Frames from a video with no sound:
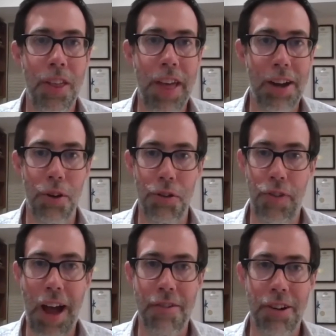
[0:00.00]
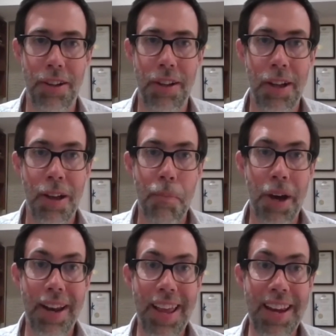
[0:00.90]
that goes viral.
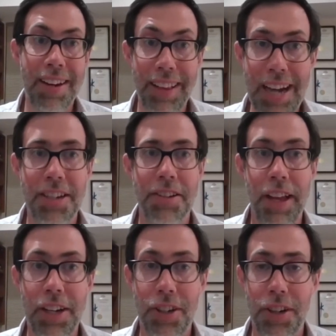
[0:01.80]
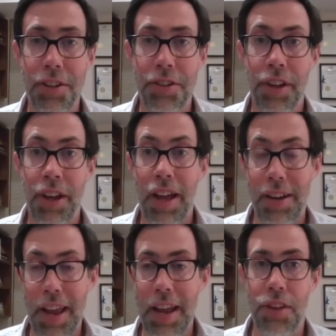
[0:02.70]
But in legislatures,
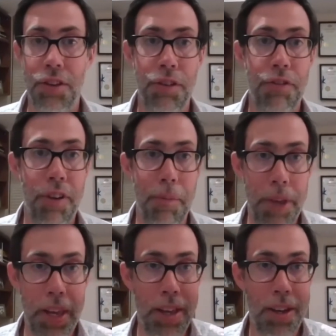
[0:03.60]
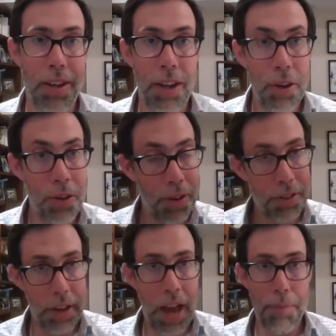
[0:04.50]
take this from me, and you know, you can
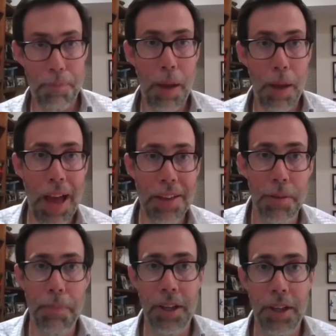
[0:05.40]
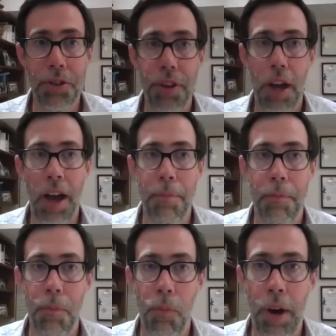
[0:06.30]
see I passed some bills
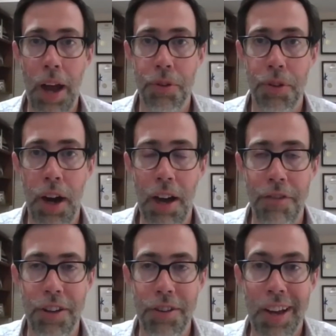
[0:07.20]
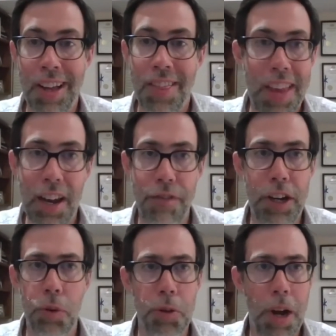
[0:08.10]
when I was in office. The
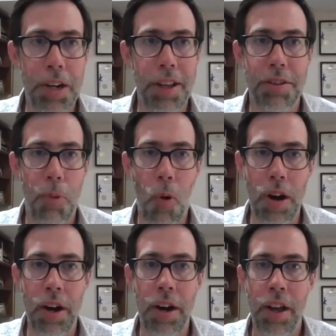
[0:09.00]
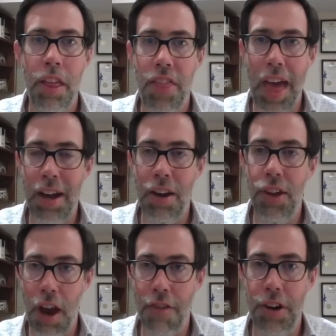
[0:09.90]
individual is much less important than
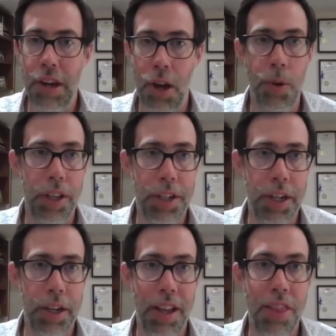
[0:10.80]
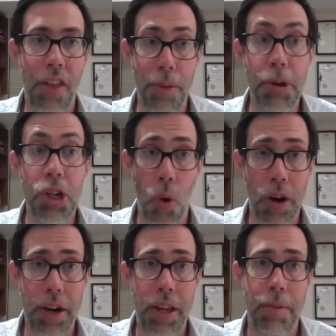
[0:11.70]
the governing coalition, than the
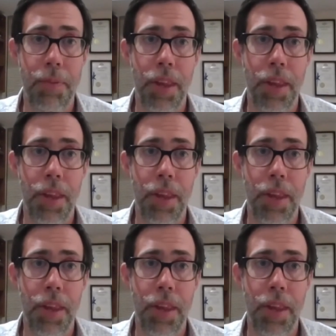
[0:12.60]
majority.